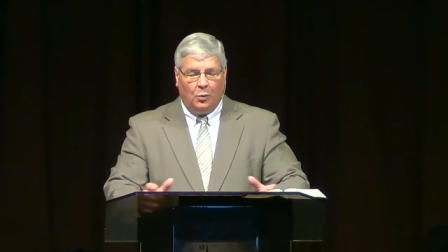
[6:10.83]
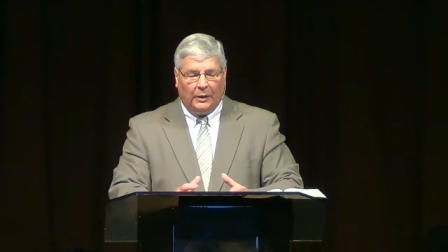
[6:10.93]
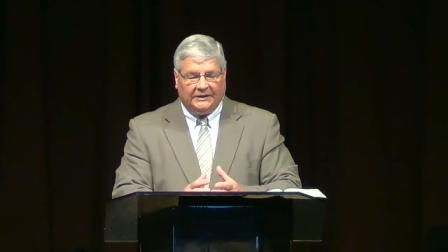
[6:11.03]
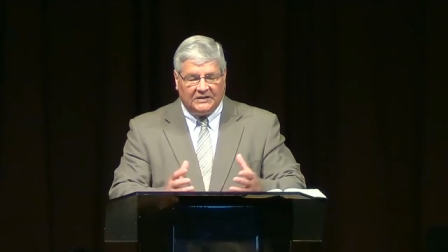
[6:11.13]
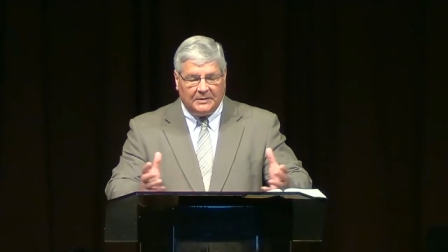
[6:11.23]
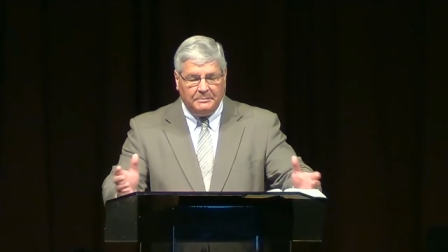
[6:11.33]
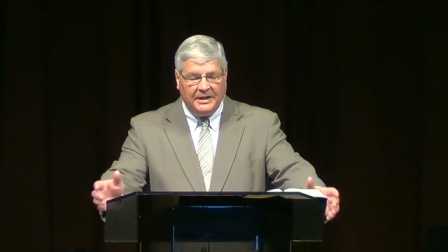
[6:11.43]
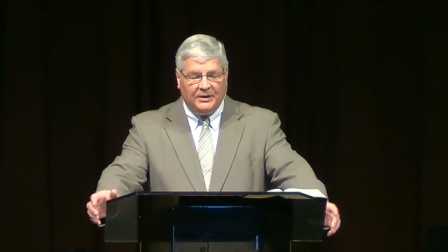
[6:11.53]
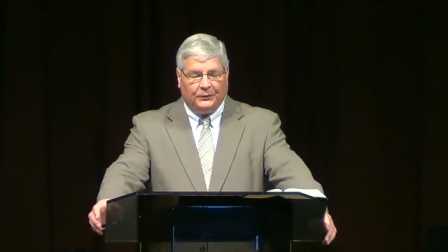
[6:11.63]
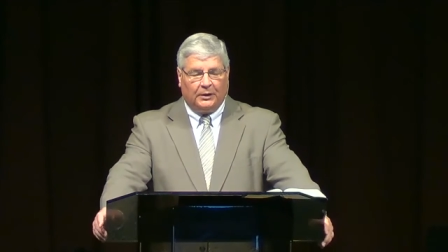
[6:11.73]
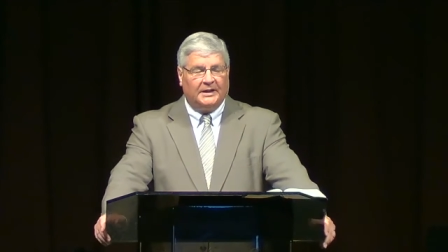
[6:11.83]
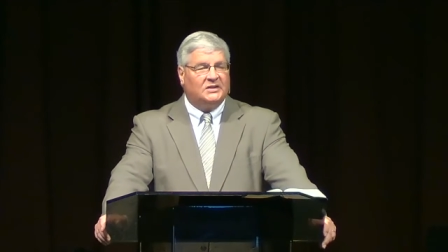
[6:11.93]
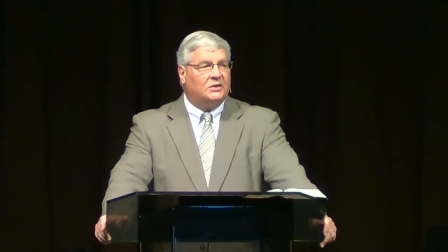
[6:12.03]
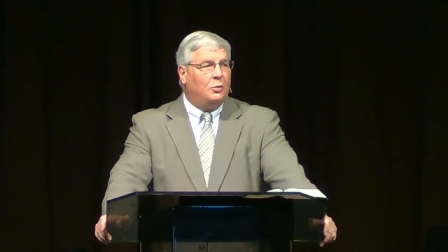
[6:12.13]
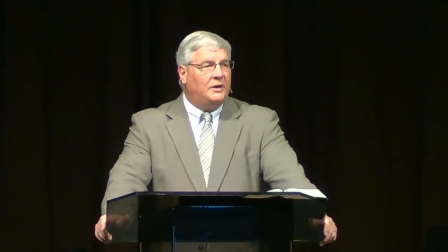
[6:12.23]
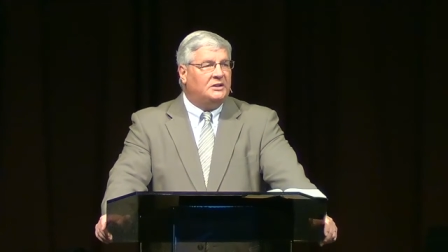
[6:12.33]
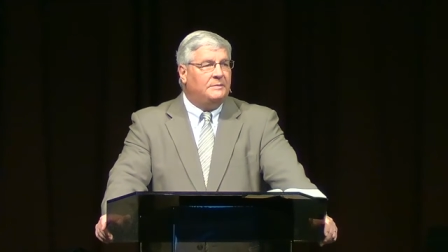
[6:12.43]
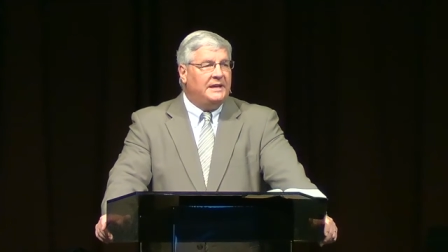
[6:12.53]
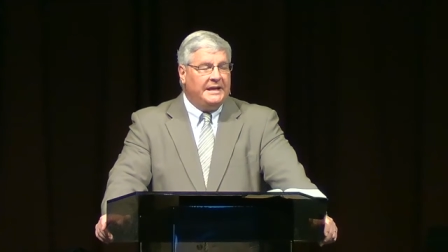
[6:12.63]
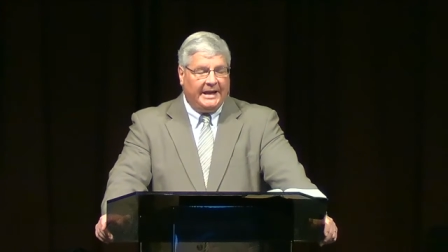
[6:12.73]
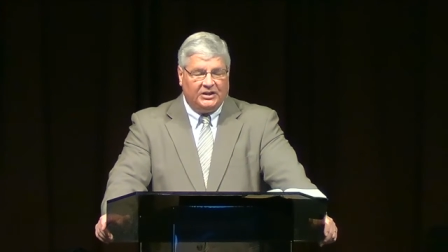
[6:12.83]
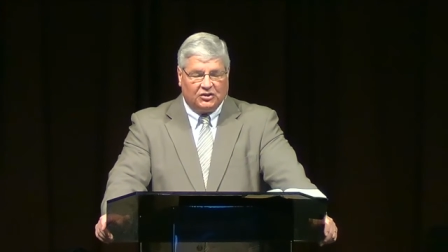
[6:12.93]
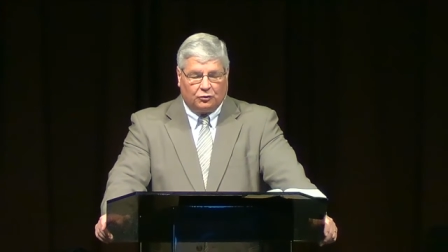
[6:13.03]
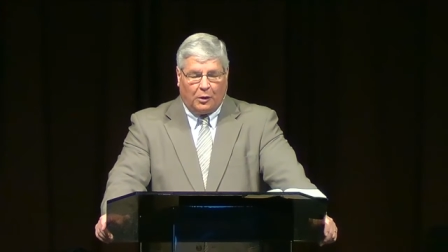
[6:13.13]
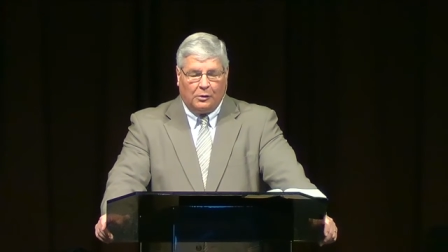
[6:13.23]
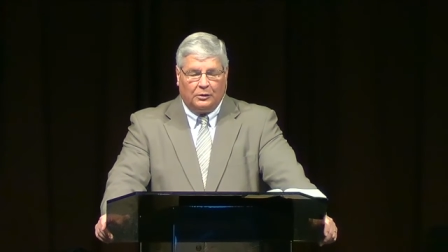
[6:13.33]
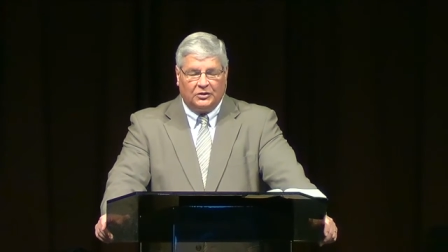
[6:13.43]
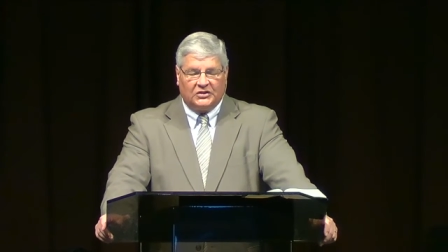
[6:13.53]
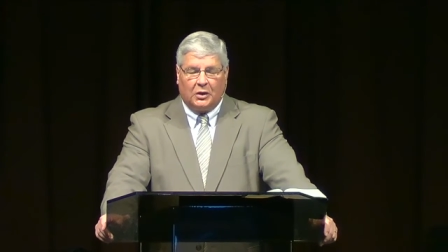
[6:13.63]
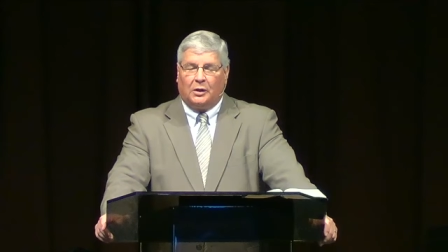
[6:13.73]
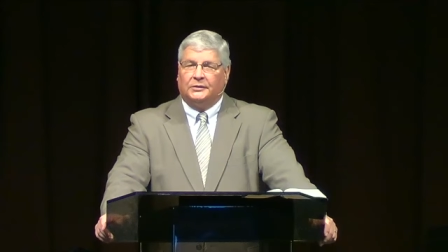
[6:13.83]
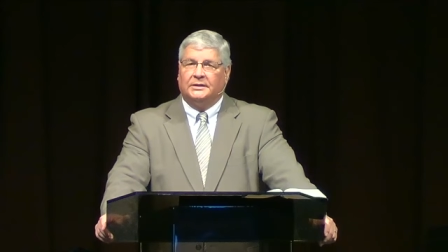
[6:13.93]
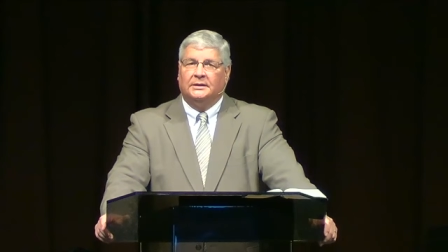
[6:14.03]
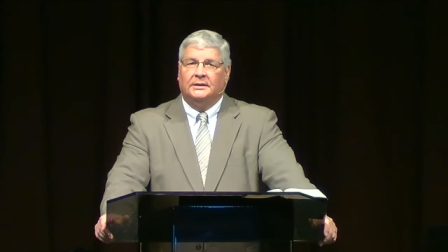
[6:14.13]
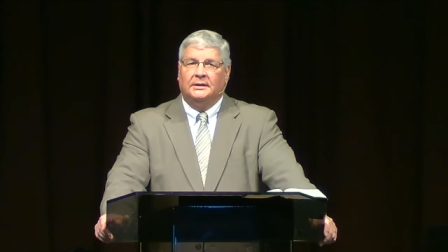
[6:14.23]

what does it mean for us to want to be a stronger salt